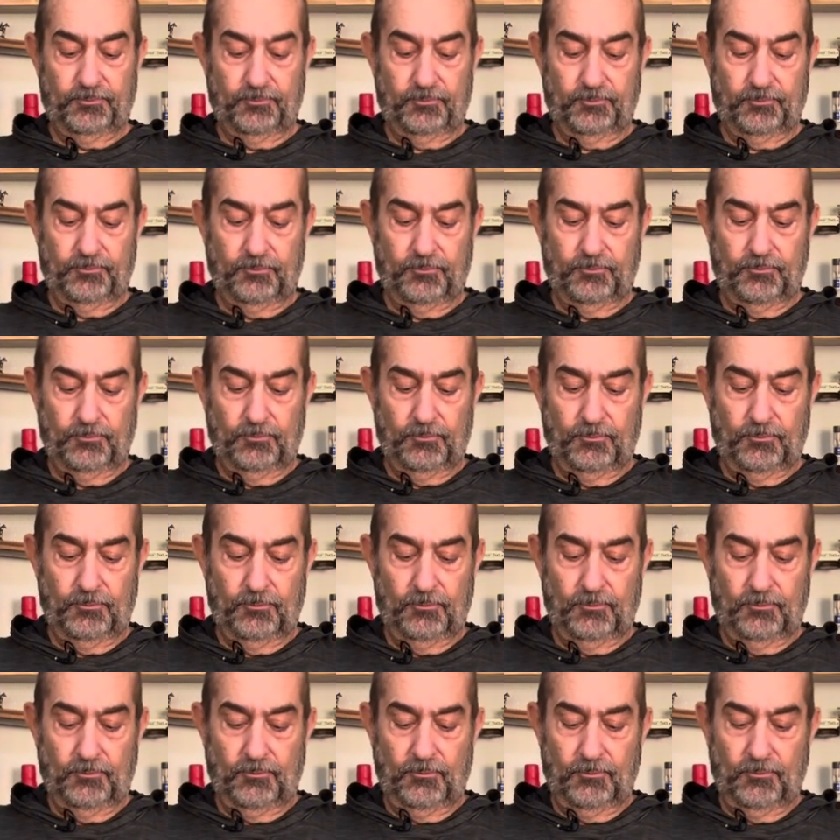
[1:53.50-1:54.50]

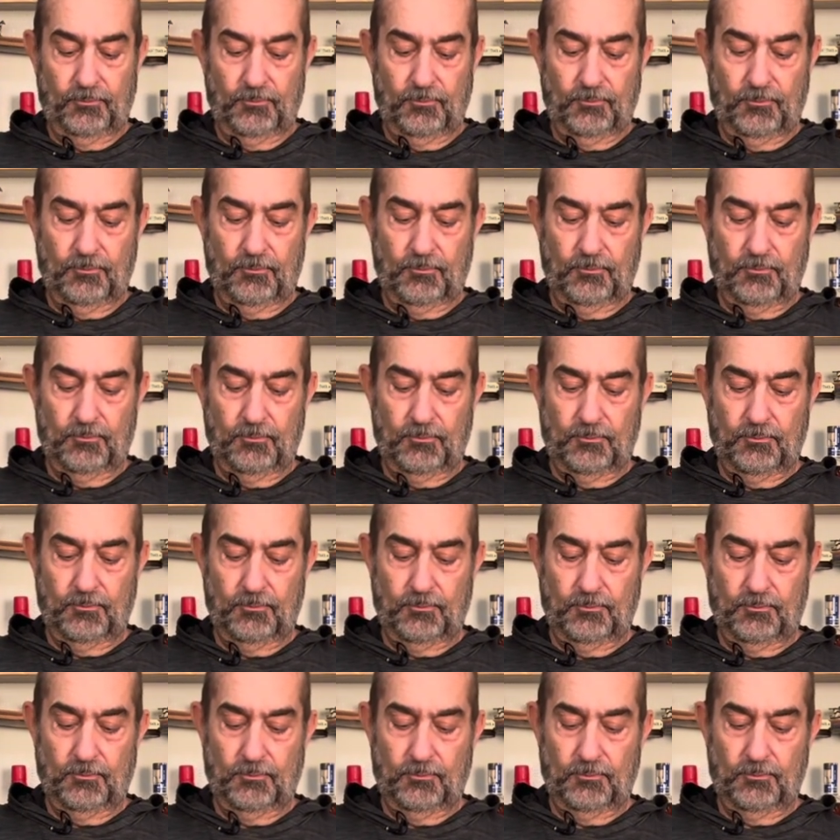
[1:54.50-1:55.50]

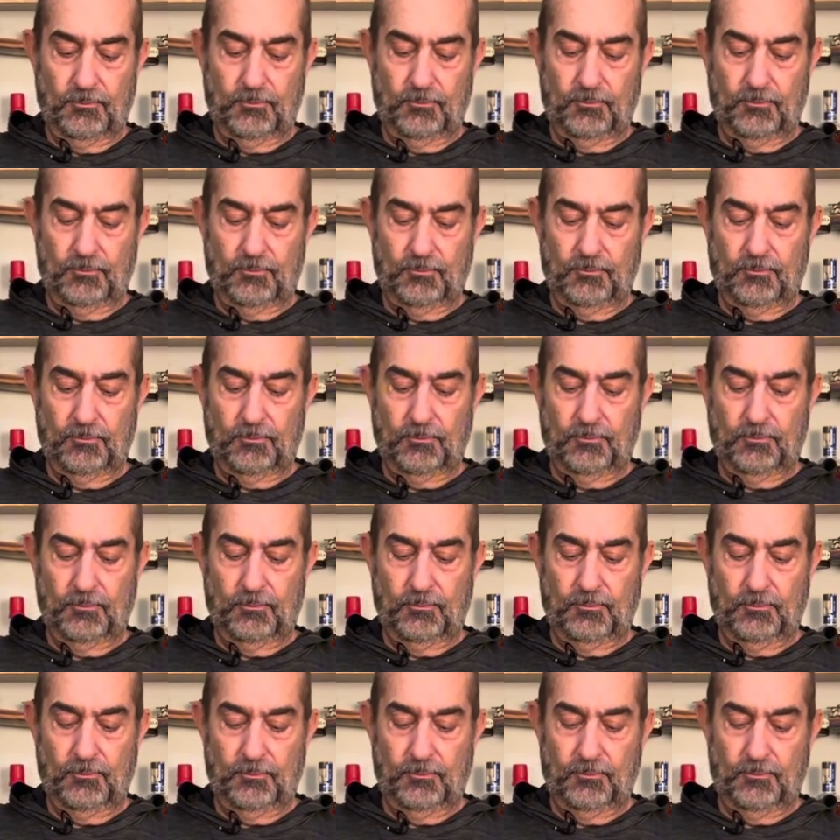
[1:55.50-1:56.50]

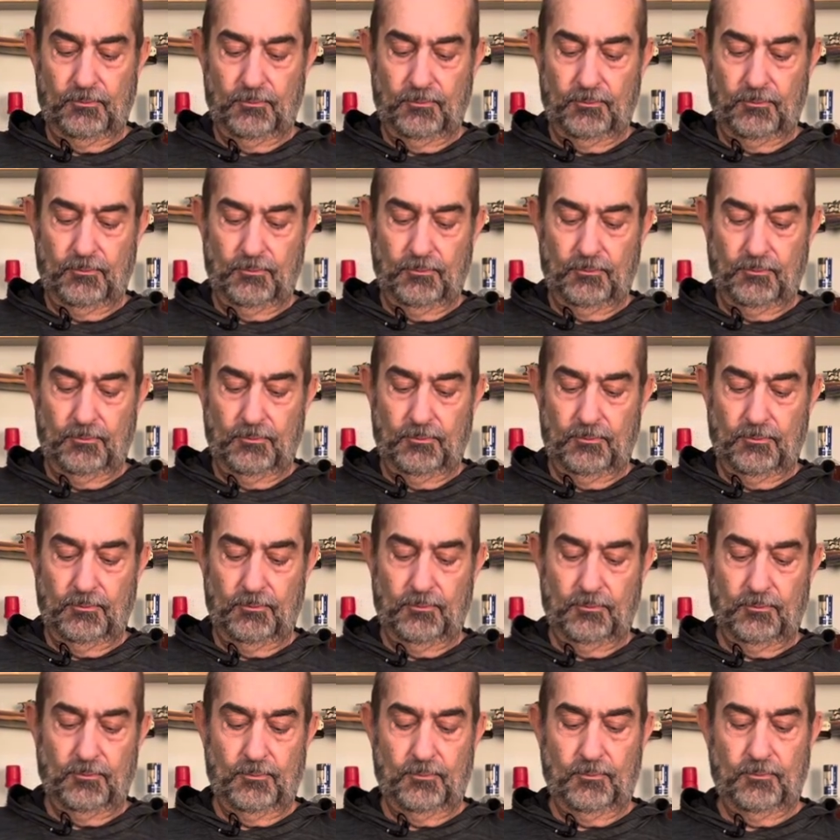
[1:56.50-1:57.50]

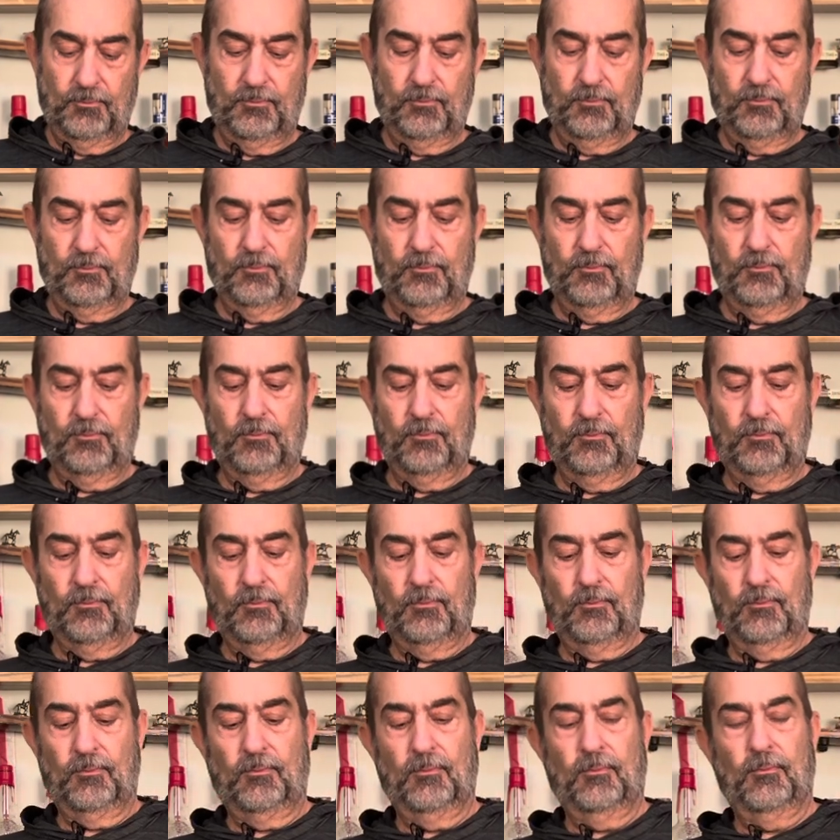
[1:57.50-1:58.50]

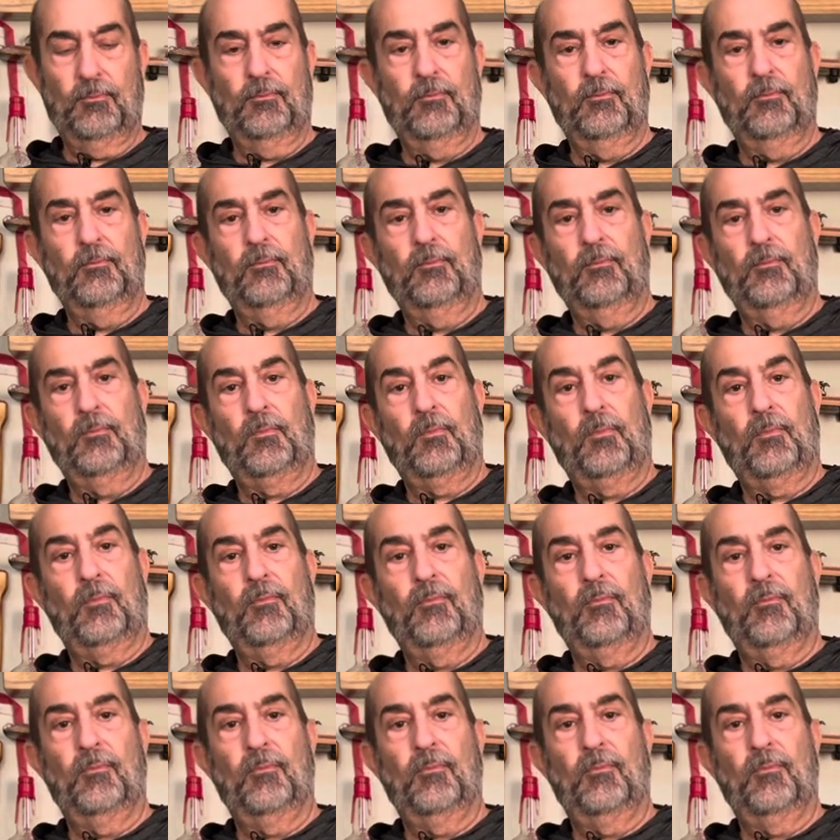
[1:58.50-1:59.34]
(no one is talking)